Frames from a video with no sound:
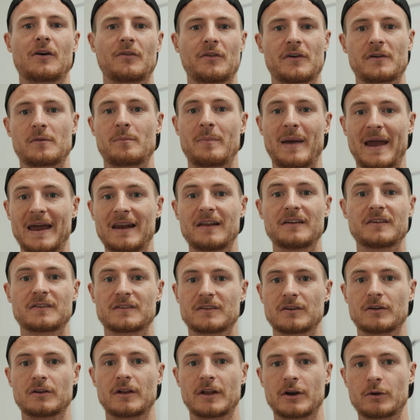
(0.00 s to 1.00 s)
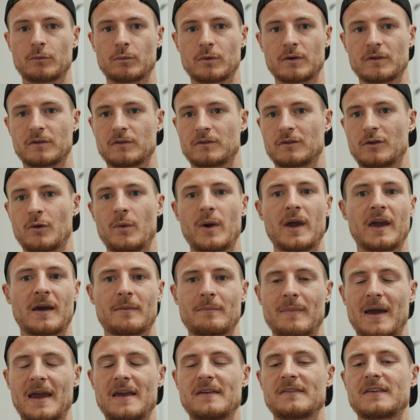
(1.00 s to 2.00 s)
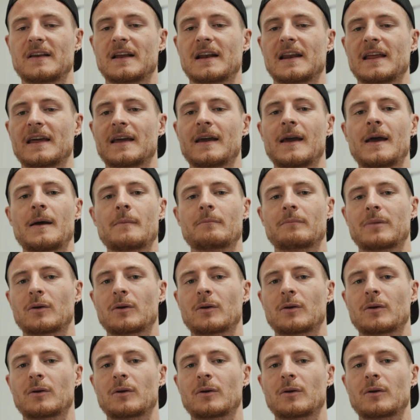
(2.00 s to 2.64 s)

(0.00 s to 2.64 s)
on this pedestal and it was doing amazingly,